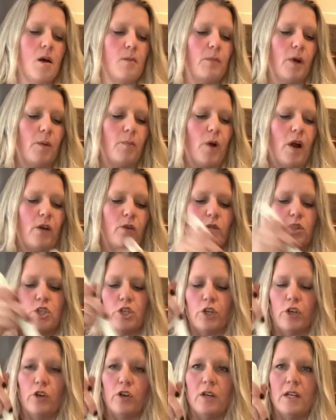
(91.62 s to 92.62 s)
My brown
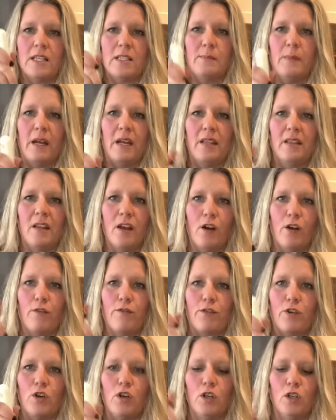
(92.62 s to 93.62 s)
sugar has been in there
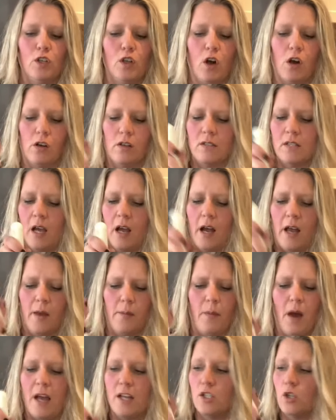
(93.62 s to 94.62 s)
for a long
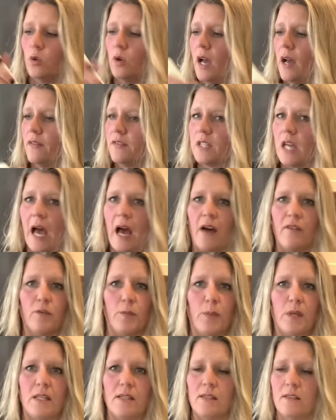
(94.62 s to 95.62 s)
time. I don't have to have a
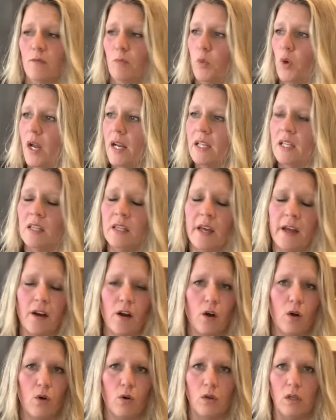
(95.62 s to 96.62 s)
piece of bread in
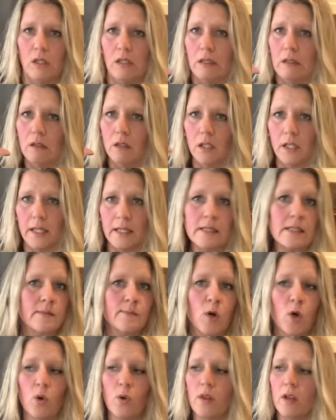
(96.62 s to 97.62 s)
there or a little
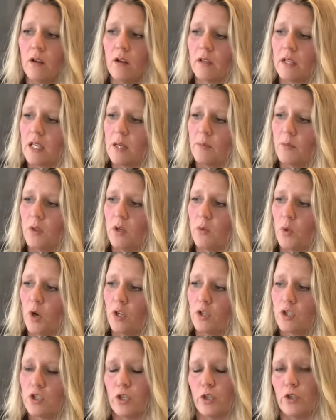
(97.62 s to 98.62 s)
gizmo that'll keep the
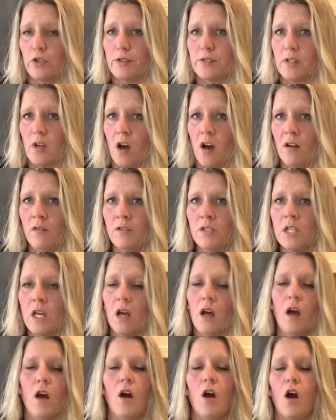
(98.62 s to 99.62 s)
brown sugar soft.
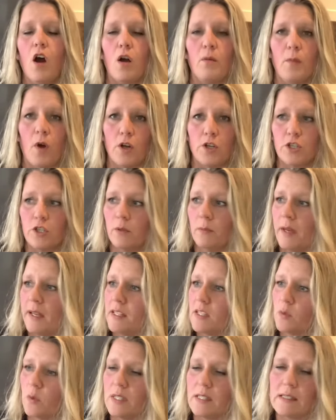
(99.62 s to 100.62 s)
Our modular
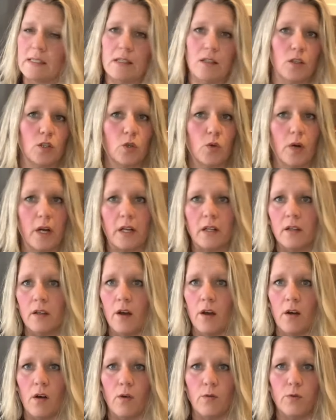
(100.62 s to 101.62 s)
mates, when sealed correctly
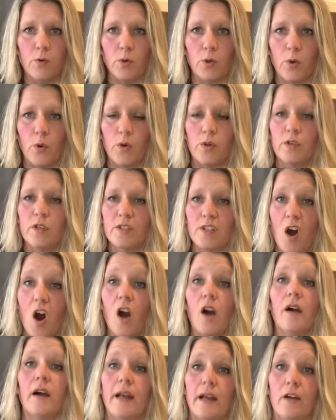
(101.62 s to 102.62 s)
on all 4 corners,
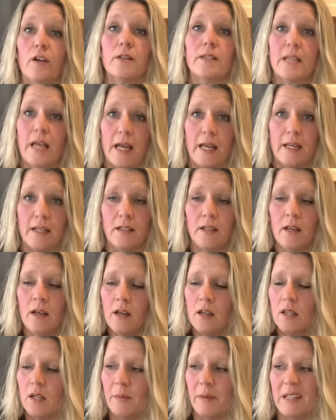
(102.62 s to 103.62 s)
are airtight.
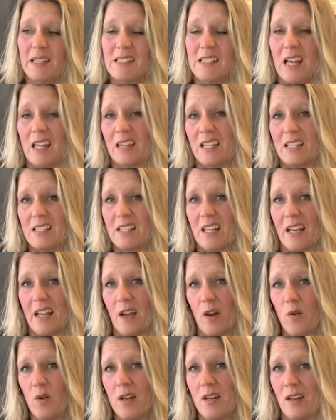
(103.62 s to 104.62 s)
That means nothing's getting
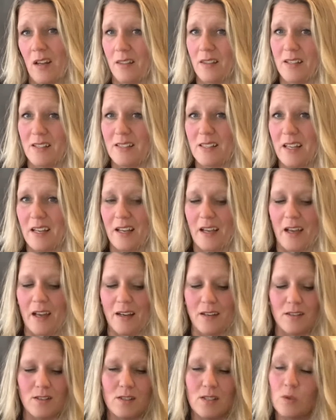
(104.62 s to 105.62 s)
out and nothing's getting
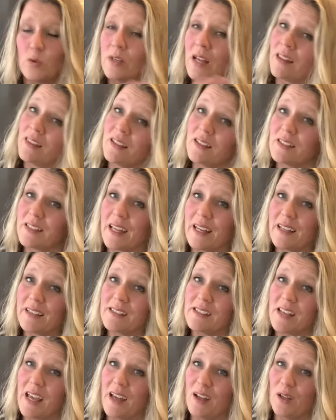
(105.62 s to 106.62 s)
in. So nothing's getting
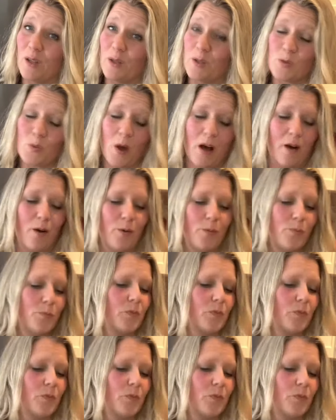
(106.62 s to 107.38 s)
stale as well.